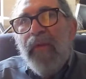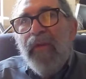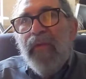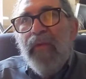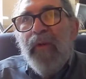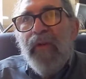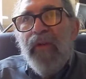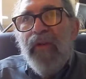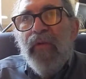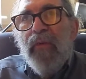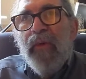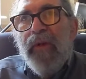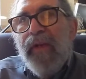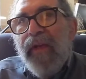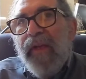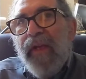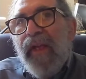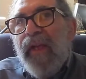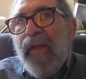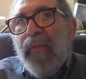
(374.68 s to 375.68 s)
is when you win a
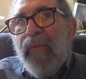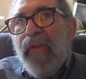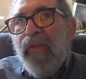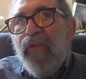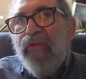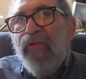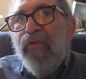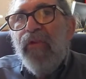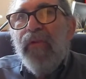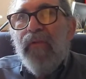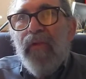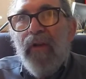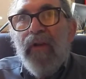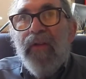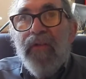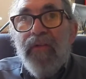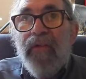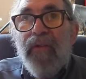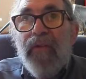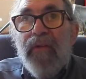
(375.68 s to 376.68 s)
game that you should have
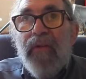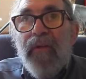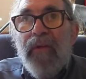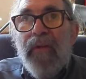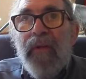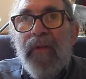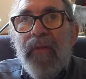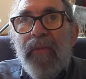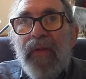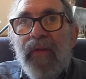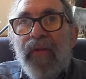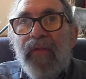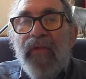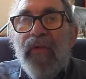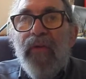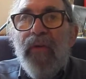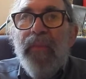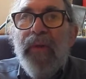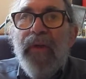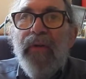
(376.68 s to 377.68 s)
lost, because
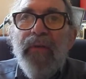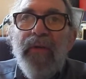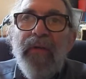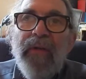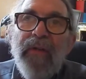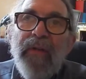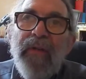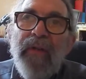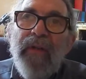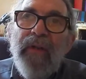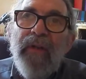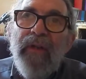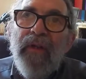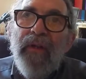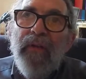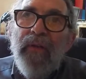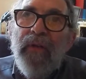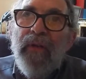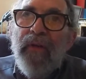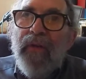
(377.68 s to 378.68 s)
your opponent,
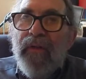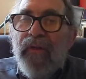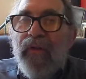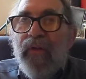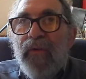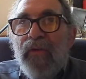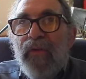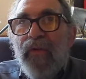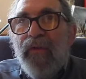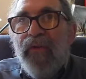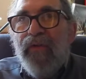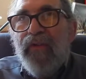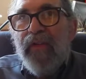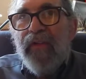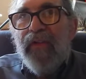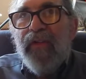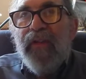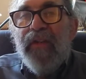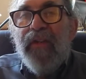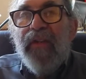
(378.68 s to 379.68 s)
you
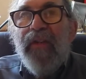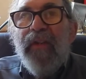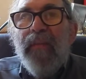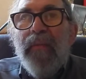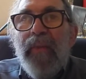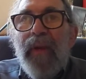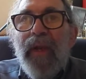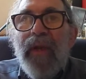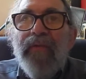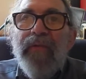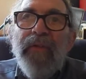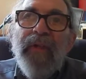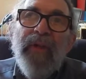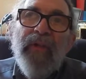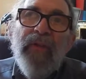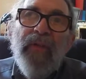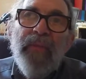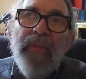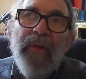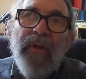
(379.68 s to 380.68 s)
succeeded in bluffing
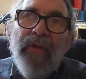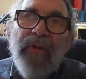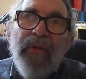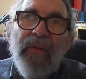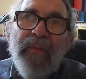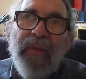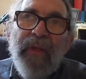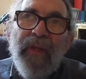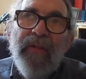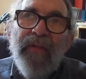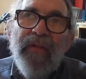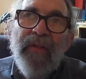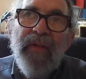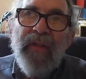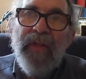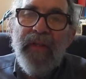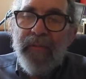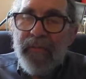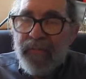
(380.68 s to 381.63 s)
your opponent, basically.